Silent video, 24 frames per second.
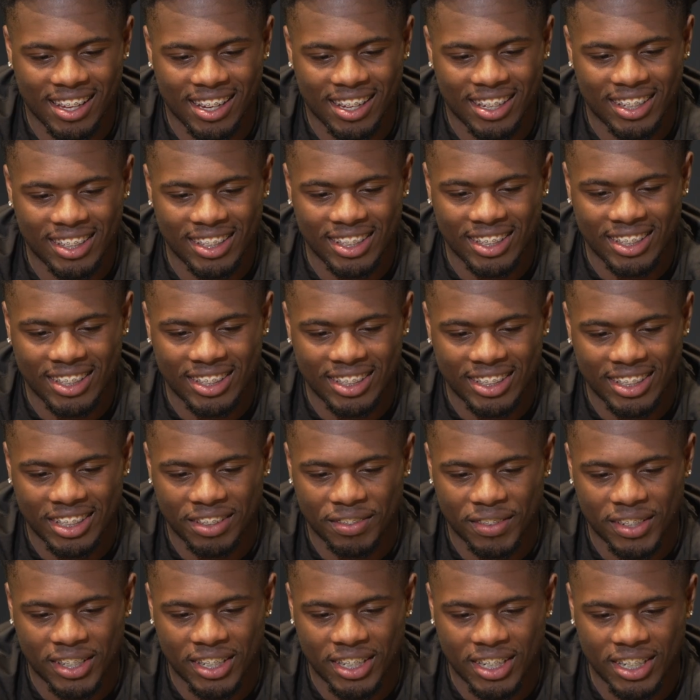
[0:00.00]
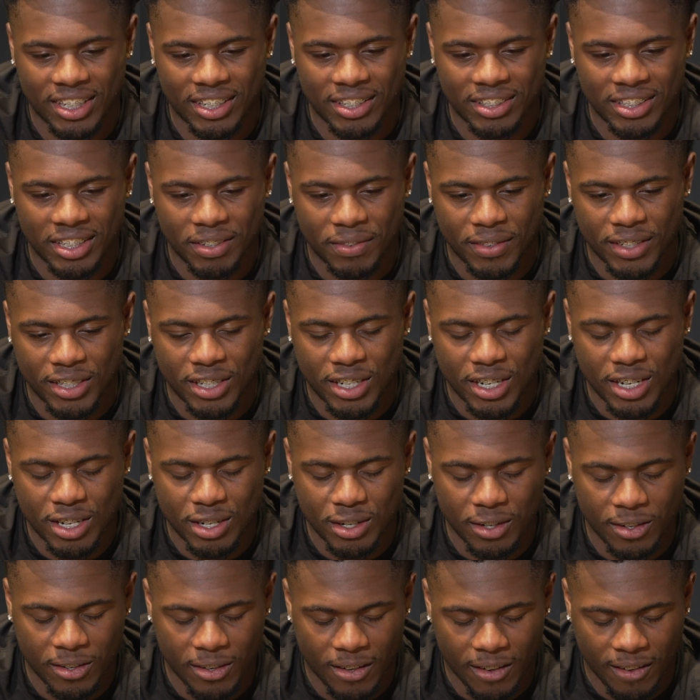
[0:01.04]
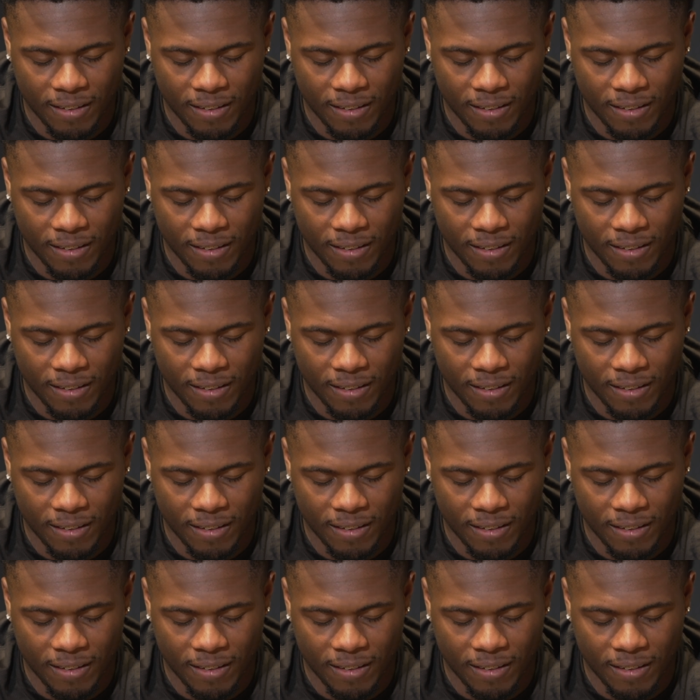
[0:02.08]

Yeah. Then we go.